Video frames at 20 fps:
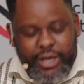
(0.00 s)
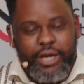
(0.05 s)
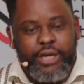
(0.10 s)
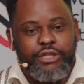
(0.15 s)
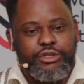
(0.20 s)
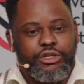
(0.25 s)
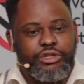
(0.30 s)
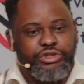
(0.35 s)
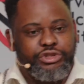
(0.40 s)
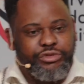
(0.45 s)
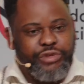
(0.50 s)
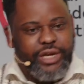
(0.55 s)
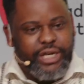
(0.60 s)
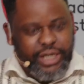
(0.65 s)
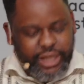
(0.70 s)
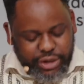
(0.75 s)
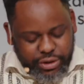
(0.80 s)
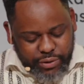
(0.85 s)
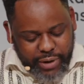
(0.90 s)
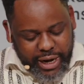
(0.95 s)
So during the
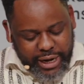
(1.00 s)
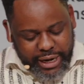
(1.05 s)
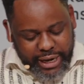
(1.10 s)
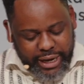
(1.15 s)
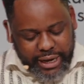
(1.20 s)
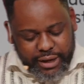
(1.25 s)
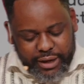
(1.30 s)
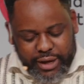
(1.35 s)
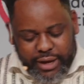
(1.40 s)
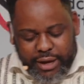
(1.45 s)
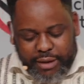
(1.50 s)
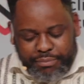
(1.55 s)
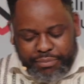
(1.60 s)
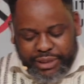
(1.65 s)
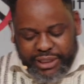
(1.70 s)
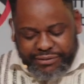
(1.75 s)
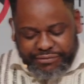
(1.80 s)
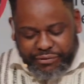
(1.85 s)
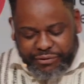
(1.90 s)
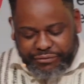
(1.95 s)
Q&A,
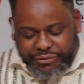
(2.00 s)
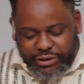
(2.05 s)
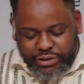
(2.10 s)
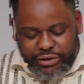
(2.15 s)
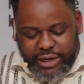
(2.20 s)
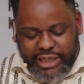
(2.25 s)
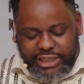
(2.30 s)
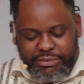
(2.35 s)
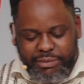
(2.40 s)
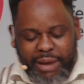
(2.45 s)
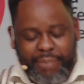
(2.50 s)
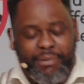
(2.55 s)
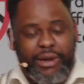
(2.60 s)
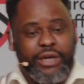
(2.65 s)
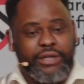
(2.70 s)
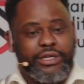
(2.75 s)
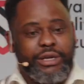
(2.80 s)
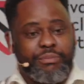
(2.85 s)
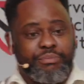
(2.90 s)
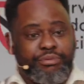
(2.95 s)
please feel free to ask me
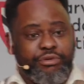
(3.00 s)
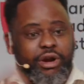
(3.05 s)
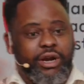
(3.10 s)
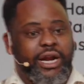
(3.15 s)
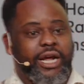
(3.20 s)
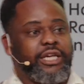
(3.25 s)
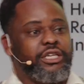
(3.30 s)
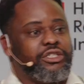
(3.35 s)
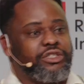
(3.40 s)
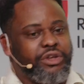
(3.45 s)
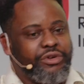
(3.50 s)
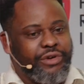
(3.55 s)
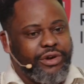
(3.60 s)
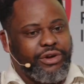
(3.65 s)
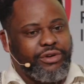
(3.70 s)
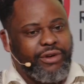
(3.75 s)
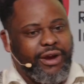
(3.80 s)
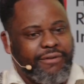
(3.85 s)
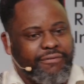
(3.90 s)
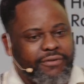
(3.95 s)
about the broader
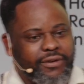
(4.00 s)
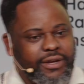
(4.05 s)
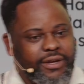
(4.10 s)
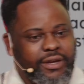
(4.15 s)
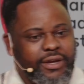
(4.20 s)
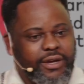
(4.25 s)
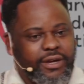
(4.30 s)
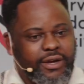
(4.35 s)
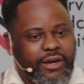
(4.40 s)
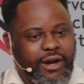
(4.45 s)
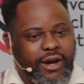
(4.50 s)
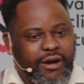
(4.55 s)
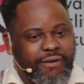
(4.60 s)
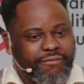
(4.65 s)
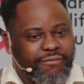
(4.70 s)
historiography of